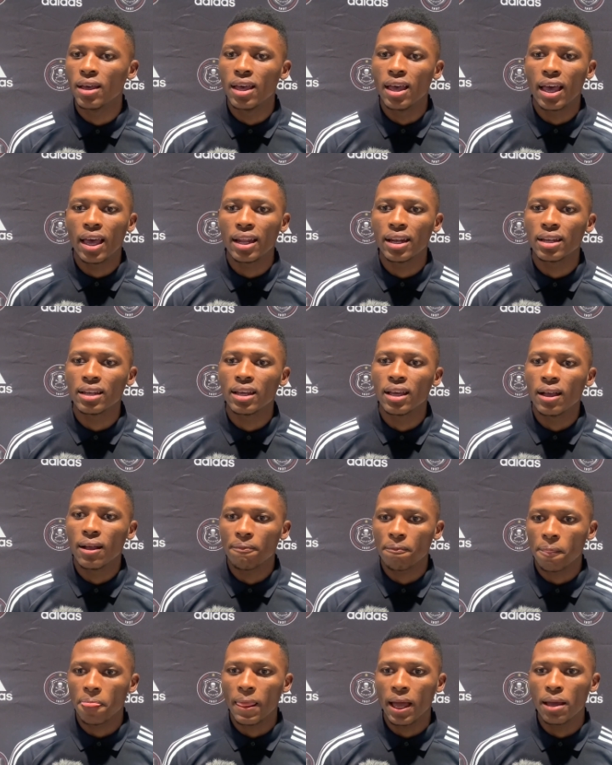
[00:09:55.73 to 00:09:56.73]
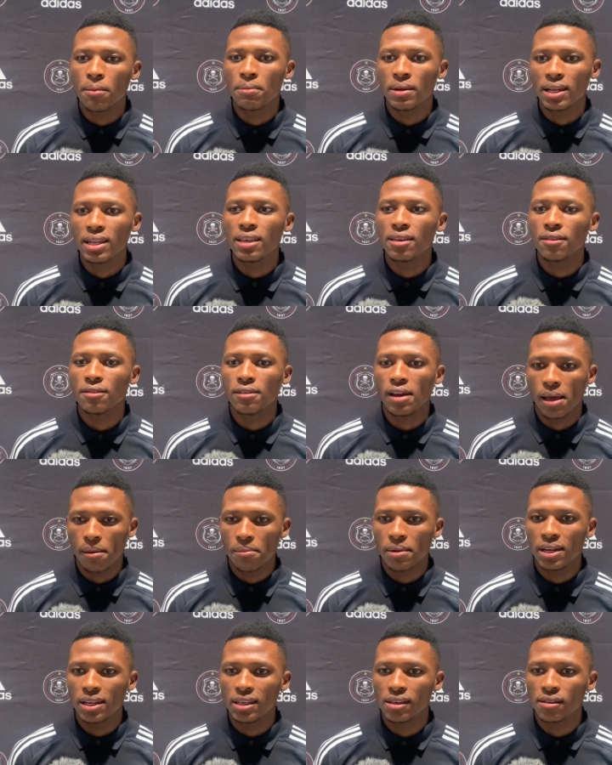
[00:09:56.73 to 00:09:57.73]
And I believe,
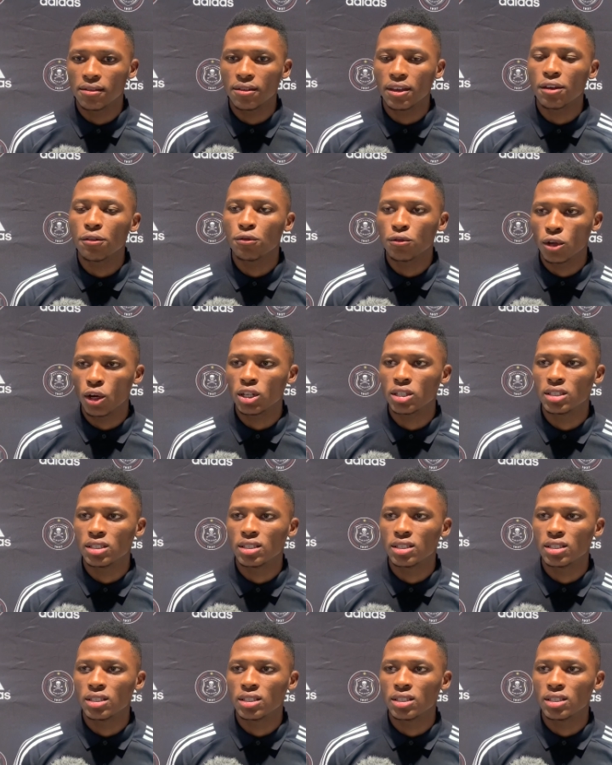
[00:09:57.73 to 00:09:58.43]
if not